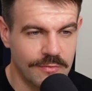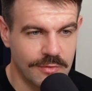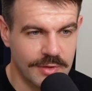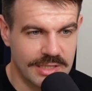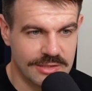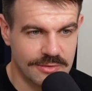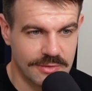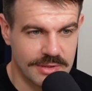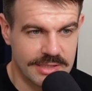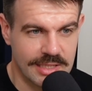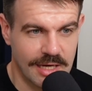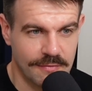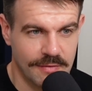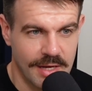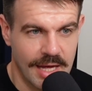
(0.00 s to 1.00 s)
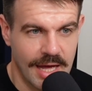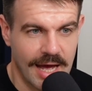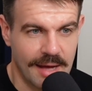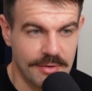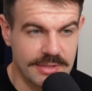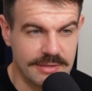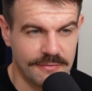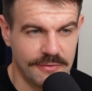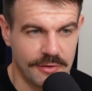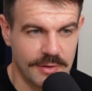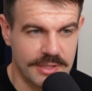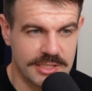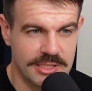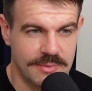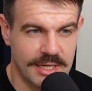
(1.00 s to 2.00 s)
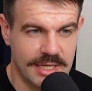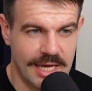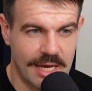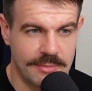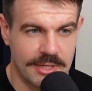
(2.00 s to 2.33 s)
all that sort of stuff. Um, there is a few questions about Game